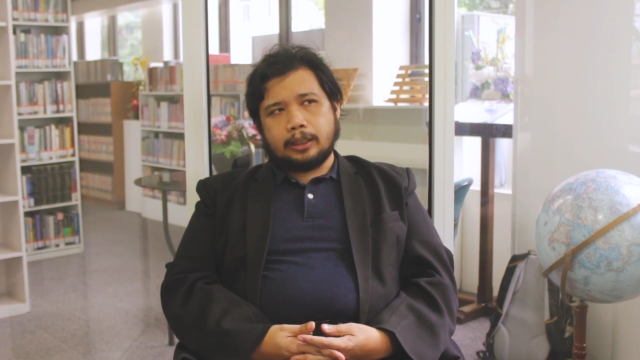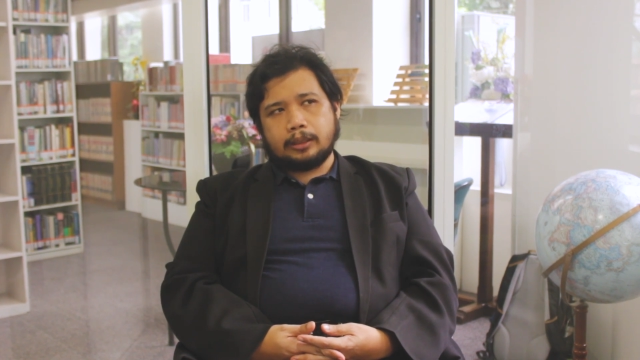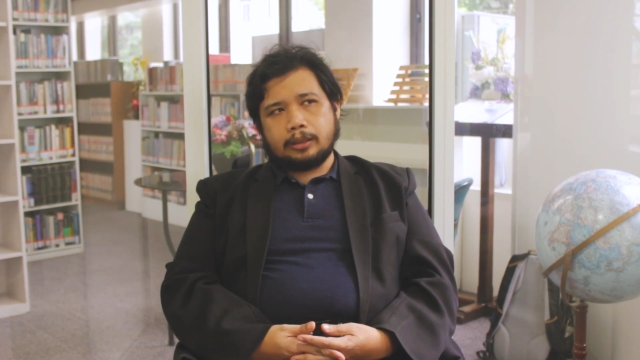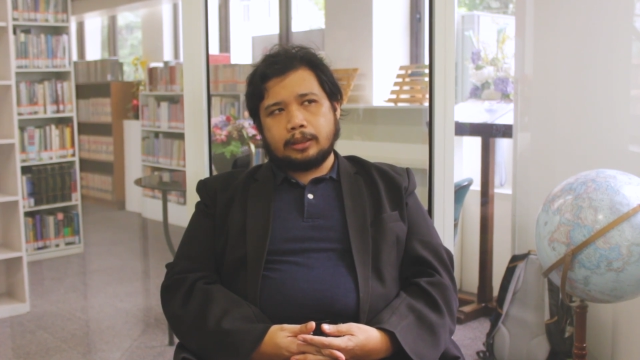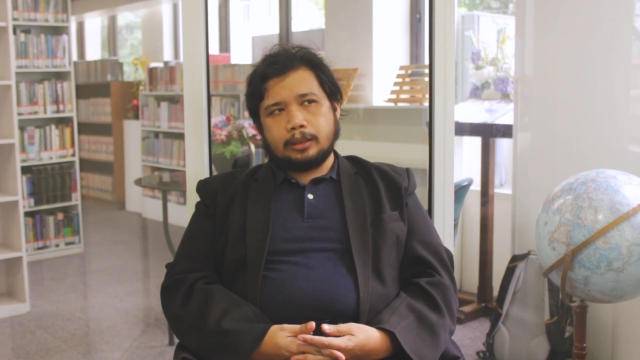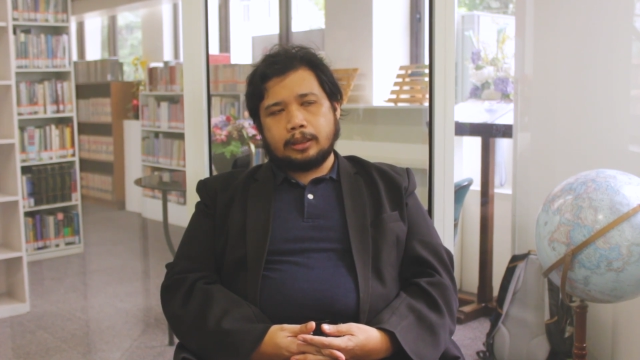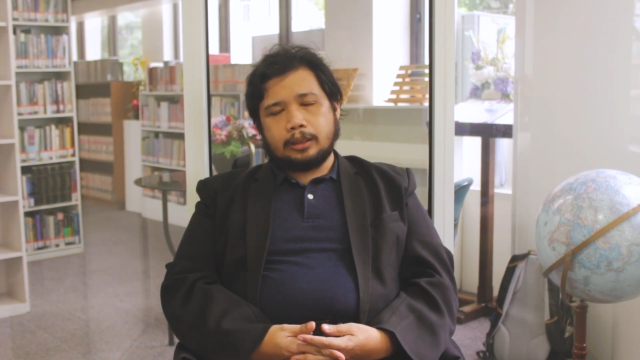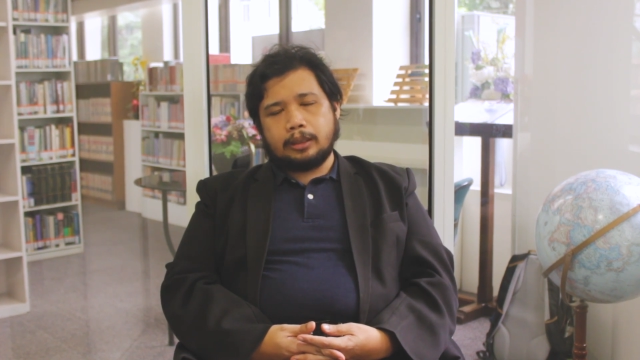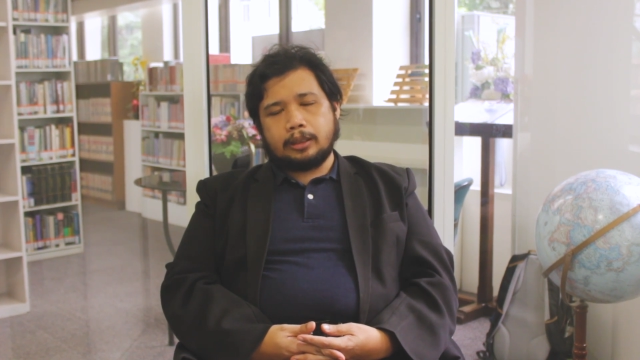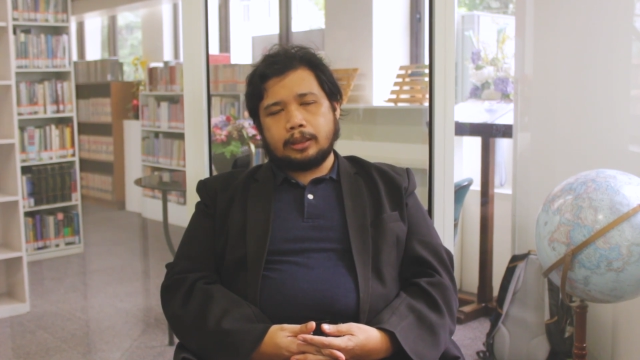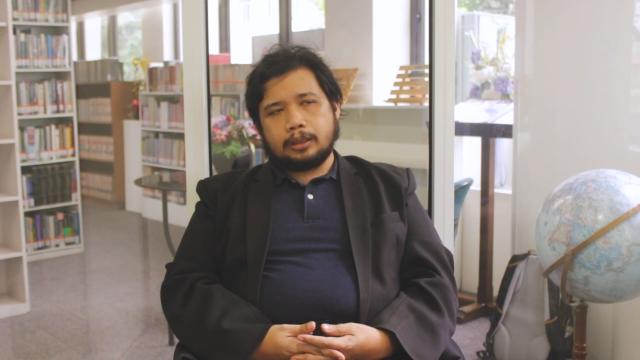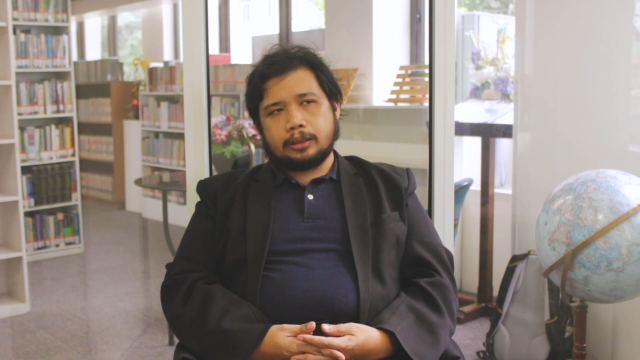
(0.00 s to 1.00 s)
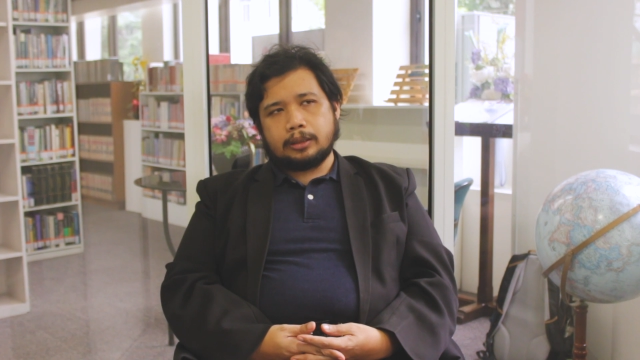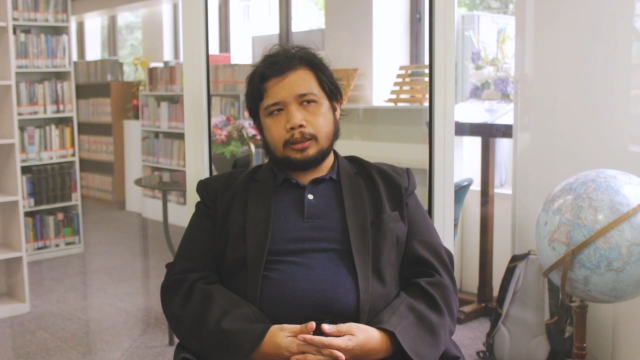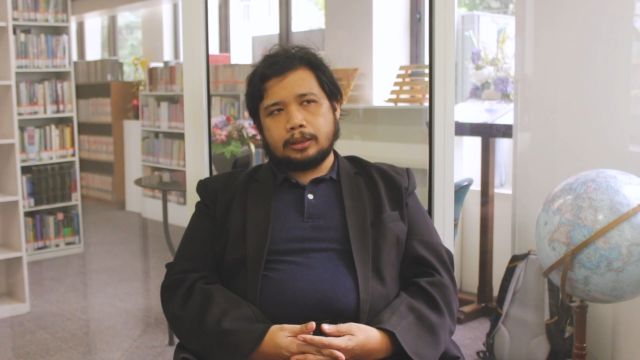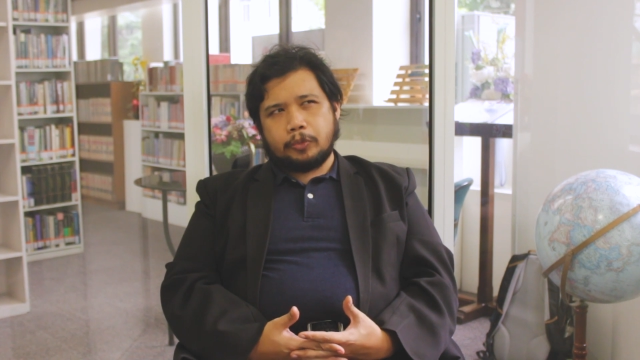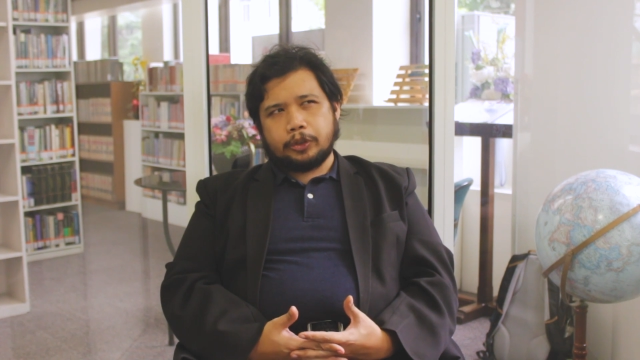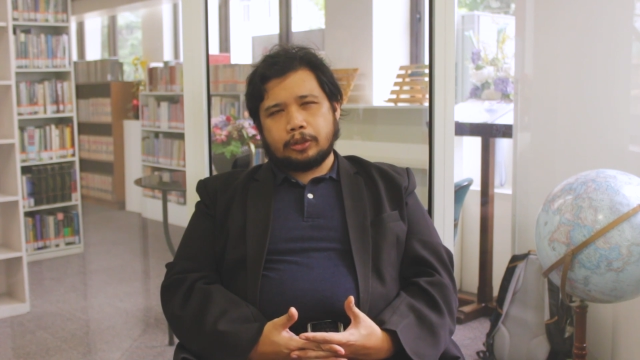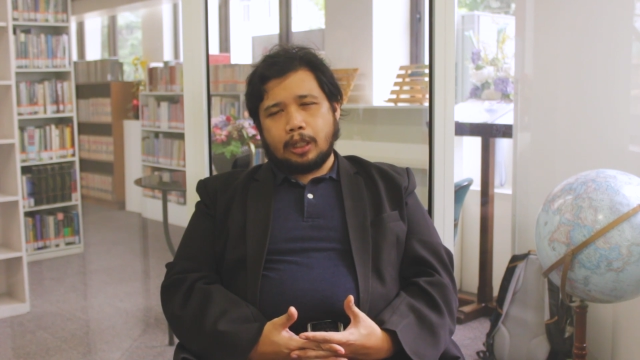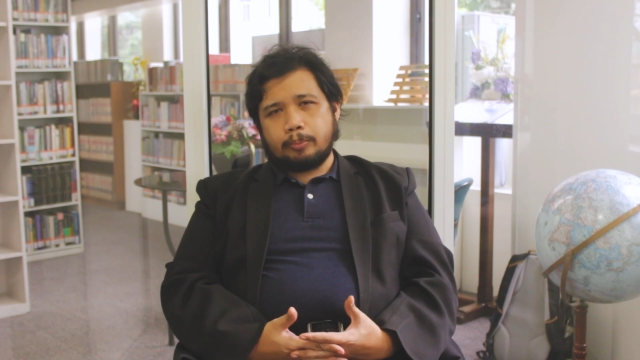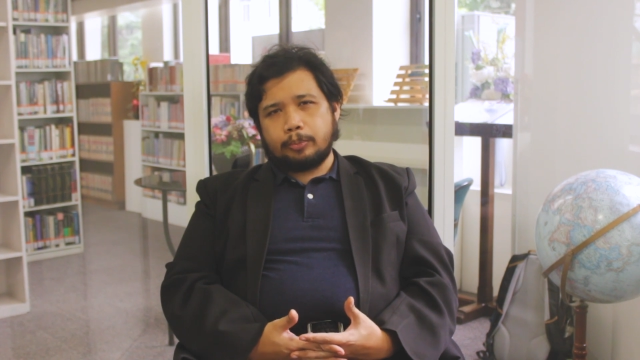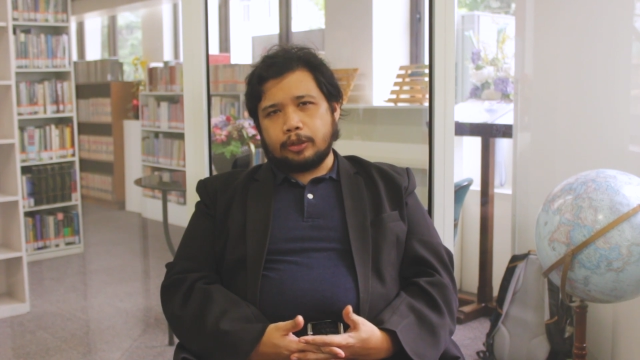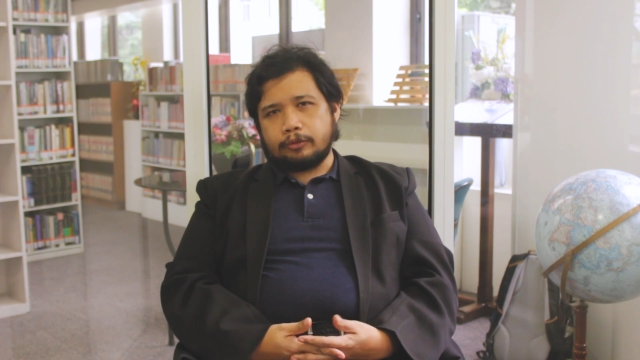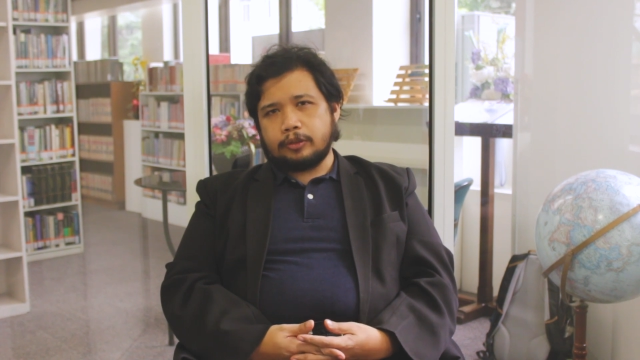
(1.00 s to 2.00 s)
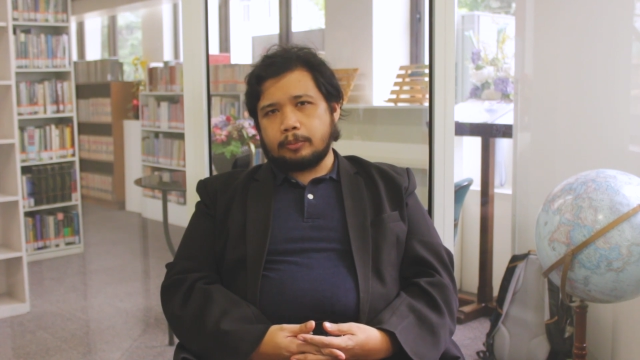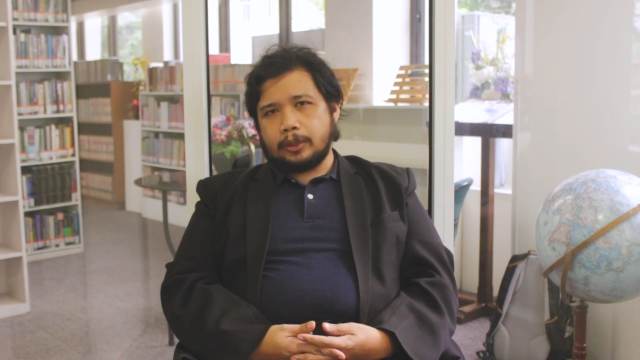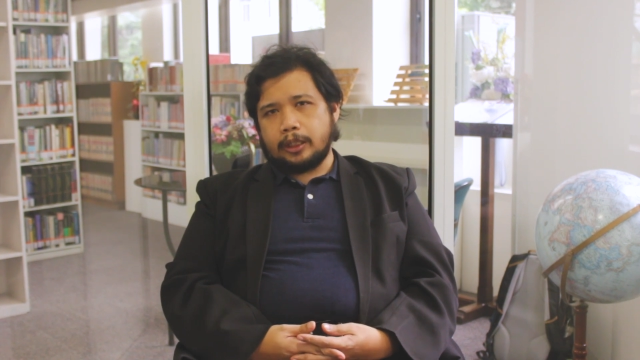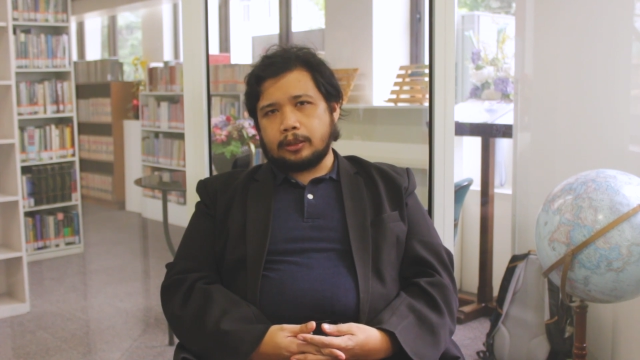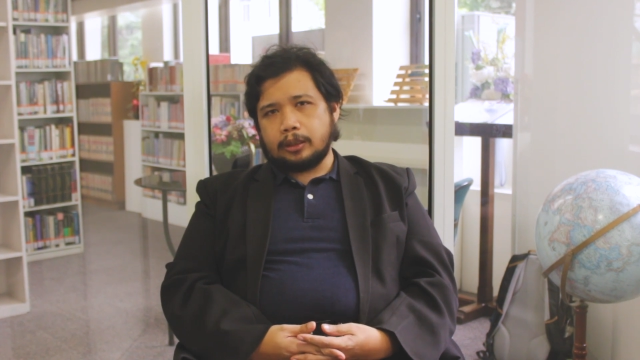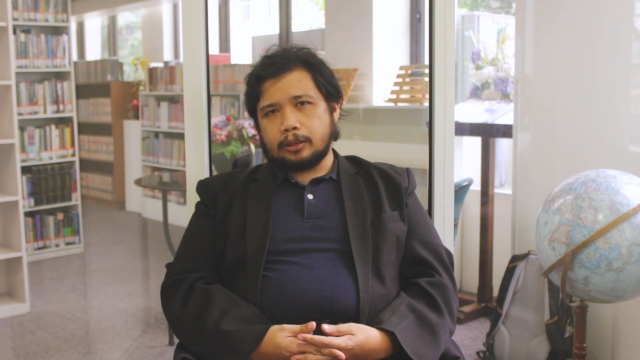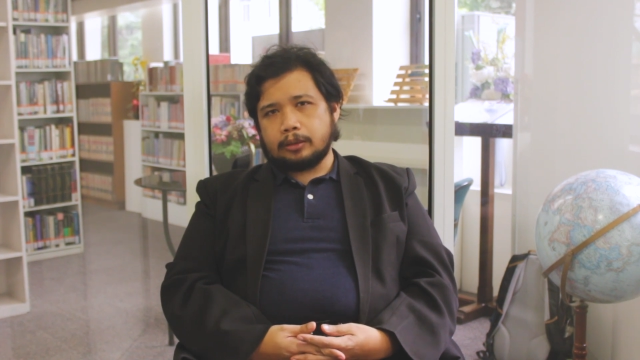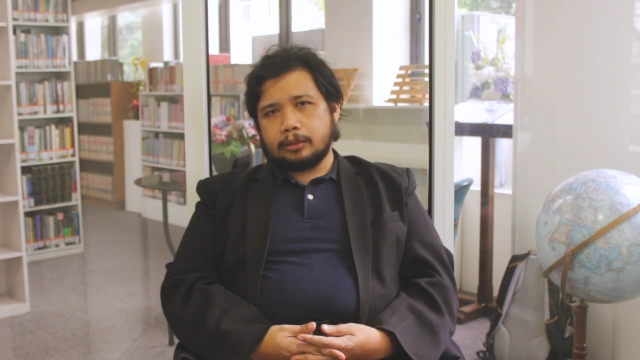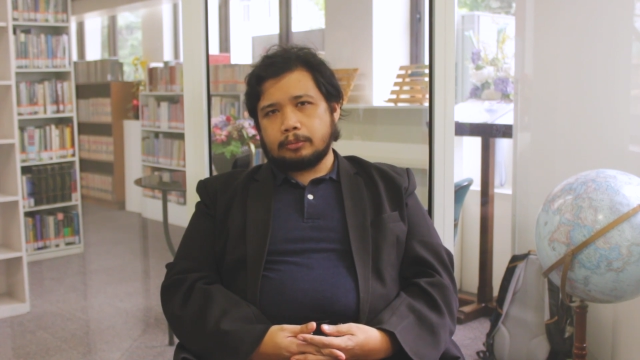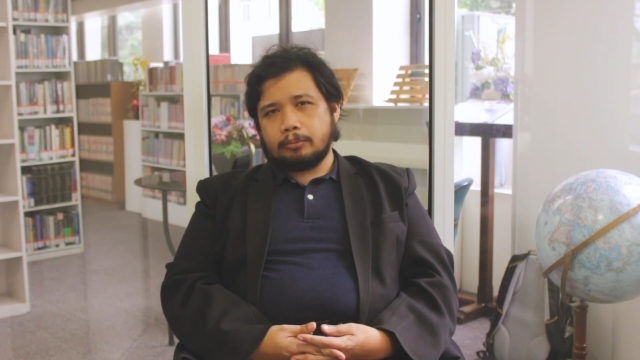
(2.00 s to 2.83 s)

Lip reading: can really stop you from writing,